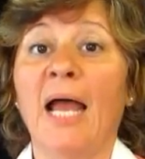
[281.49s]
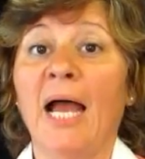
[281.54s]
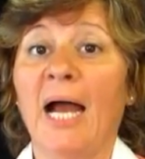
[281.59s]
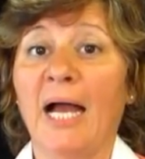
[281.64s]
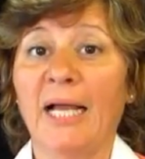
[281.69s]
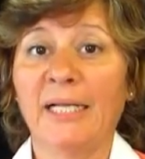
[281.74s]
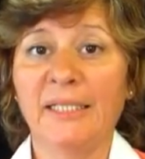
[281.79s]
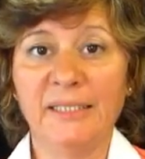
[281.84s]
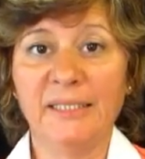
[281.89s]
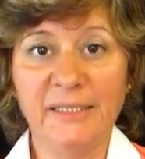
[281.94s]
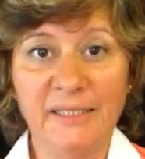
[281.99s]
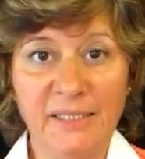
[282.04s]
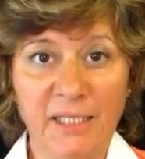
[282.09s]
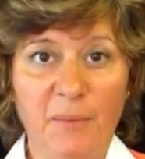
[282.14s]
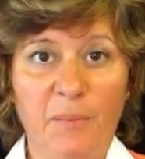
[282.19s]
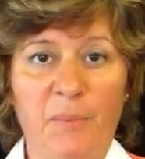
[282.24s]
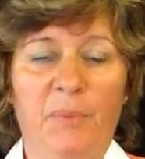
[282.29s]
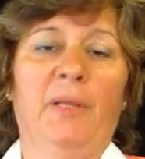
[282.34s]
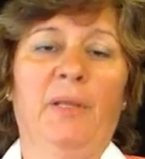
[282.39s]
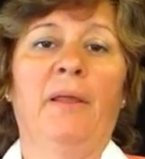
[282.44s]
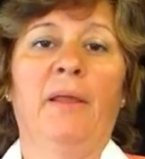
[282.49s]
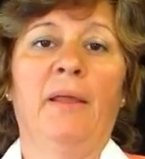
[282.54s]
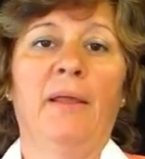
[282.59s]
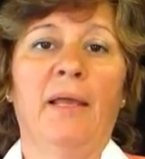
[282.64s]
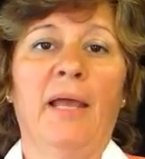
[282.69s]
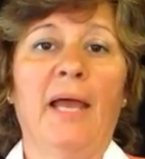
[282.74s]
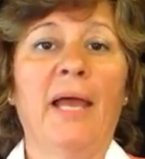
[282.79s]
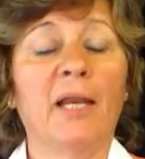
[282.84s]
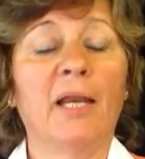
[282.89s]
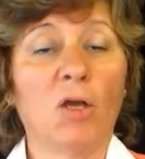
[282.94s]
I deeply
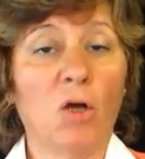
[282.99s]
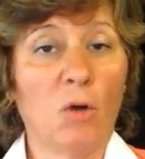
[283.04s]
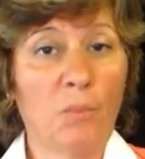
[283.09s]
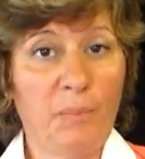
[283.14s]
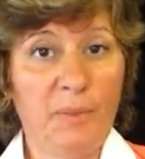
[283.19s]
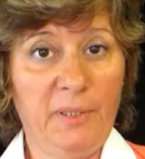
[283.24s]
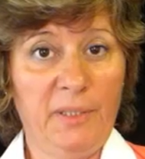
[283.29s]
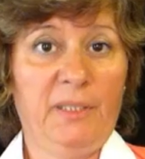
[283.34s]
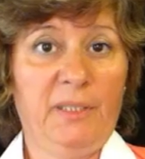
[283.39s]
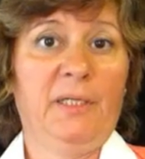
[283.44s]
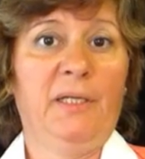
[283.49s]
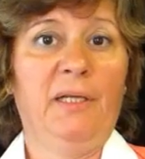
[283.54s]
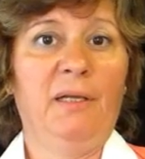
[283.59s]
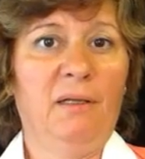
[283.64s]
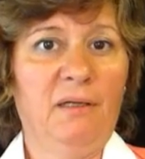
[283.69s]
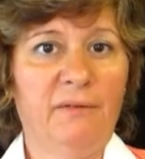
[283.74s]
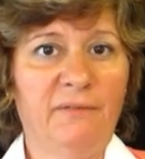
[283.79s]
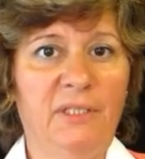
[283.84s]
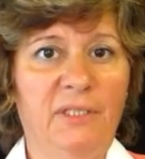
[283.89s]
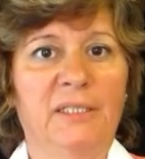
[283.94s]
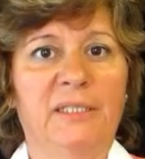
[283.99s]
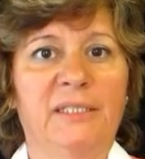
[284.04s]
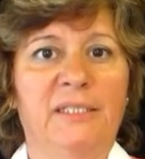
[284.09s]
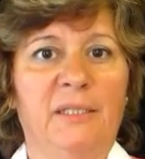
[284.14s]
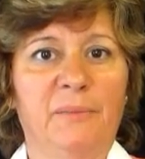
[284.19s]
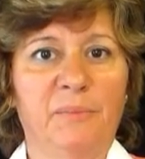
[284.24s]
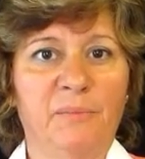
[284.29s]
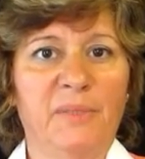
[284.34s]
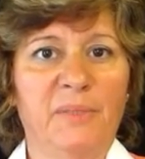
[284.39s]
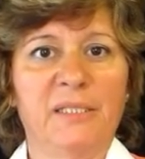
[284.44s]
and completely love and
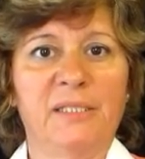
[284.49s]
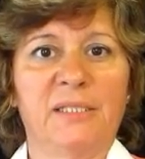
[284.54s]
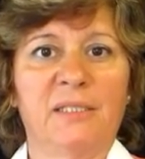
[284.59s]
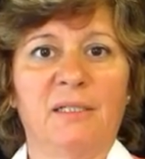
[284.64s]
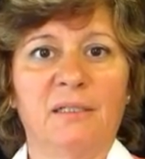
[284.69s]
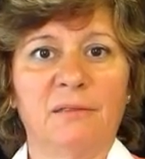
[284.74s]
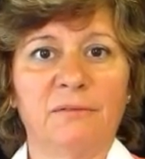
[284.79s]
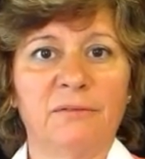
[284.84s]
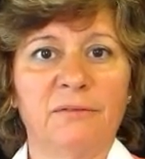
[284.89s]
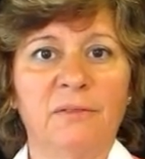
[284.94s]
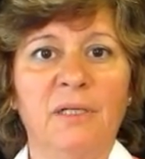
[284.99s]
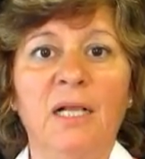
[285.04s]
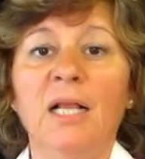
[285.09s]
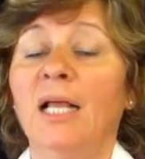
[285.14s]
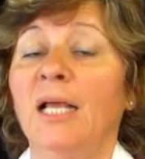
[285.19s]
accept myself.